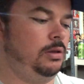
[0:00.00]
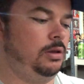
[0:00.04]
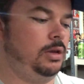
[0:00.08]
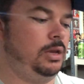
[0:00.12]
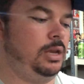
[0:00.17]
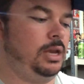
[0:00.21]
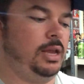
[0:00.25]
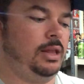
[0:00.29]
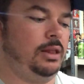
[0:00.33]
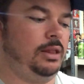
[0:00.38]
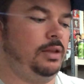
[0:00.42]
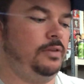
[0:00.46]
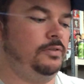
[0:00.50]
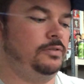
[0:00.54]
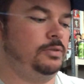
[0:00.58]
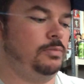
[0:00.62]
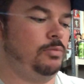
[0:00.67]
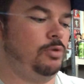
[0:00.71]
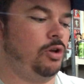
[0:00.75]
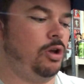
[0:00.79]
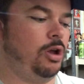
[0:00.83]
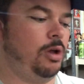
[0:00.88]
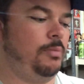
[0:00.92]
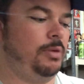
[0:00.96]
Again, leave
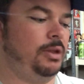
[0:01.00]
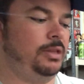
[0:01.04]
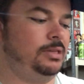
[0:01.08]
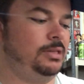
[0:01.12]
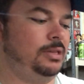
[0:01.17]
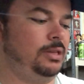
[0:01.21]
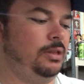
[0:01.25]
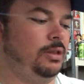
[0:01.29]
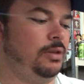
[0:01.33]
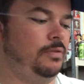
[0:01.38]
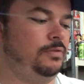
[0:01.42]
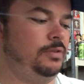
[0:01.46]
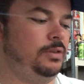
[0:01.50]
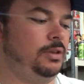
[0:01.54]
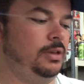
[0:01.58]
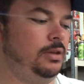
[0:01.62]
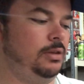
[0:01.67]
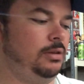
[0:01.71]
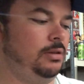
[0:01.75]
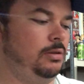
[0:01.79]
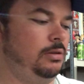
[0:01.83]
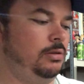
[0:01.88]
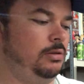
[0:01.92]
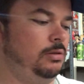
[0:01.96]
some comments. I'd love
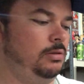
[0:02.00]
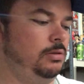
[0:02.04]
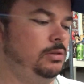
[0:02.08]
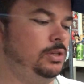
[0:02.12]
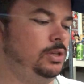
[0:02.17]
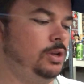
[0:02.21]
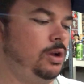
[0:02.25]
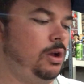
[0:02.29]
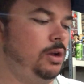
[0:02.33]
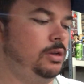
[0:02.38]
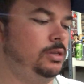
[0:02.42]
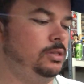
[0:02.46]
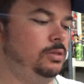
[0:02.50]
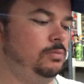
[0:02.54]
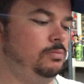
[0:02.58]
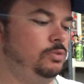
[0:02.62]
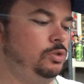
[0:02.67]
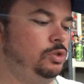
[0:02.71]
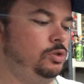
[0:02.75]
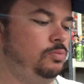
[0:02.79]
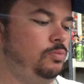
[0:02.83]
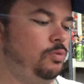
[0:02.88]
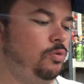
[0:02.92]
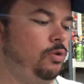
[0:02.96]
to talk some
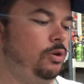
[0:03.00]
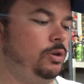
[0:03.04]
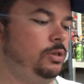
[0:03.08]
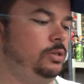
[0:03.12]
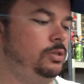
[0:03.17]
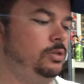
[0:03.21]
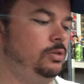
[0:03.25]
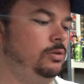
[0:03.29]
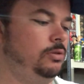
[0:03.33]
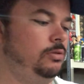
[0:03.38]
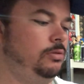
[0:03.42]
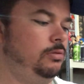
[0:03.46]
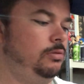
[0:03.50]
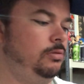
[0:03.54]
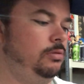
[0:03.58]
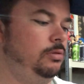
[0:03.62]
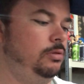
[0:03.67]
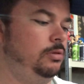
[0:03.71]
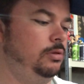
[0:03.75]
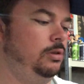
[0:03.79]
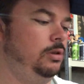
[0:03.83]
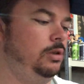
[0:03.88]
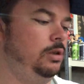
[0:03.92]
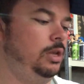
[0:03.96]
sports, or
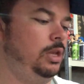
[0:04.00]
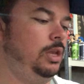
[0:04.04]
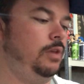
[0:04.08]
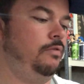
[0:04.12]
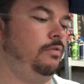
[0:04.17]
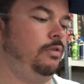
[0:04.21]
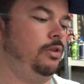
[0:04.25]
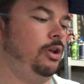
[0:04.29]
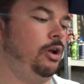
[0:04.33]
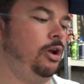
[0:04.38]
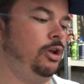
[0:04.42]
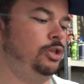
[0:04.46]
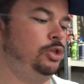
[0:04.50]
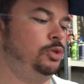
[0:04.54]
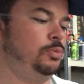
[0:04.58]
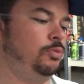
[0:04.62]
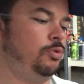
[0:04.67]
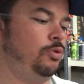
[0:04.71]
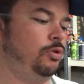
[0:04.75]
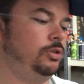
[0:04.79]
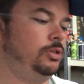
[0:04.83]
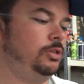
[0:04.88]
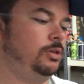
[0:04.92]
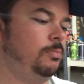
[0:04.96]
even
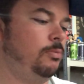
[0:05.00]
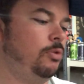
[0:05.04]
non-sports.